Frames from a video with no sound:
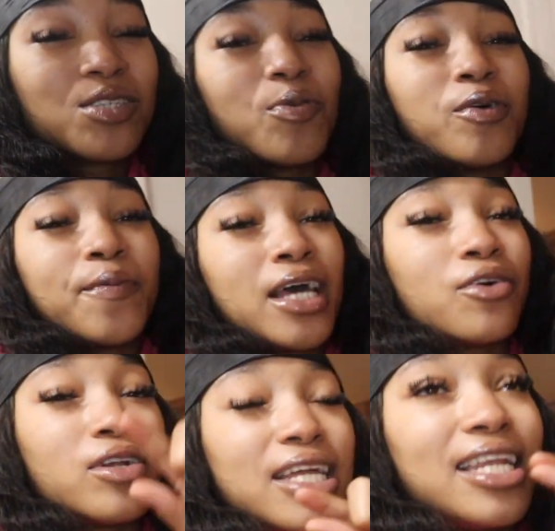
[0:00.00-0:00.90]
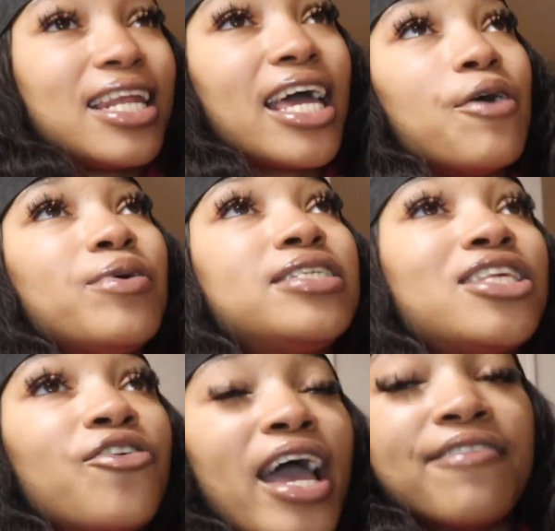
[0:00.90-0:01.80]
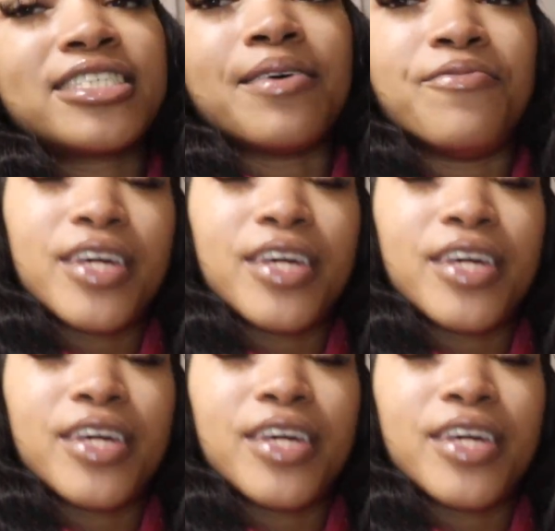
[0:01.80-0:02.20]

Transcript: we want to be a little lit lit and we still have some